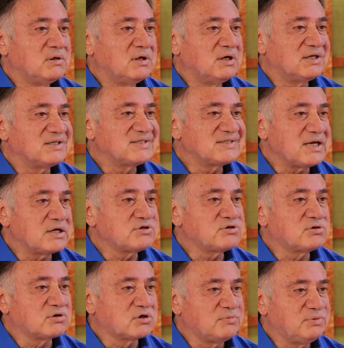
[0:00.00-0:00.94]

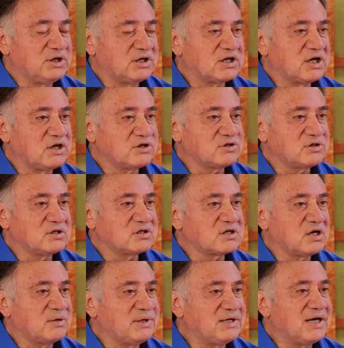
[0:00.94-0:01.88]
essential communication that's
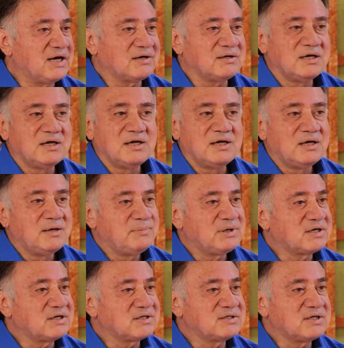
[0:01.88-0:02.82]
coming out?
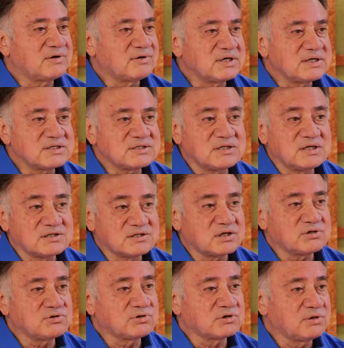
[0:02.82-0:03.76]
Because there is an
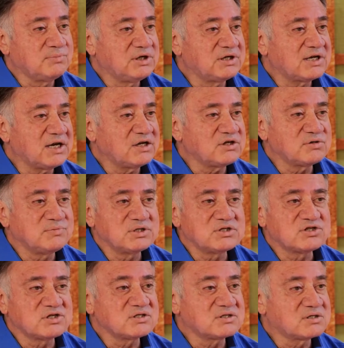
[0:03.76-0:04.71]
essential communication, it's
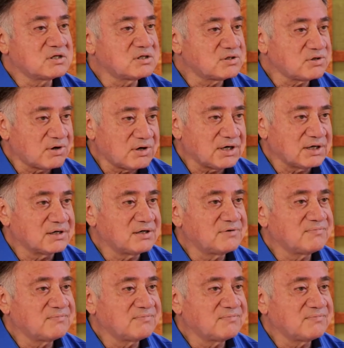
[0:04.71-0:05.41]
just distorted.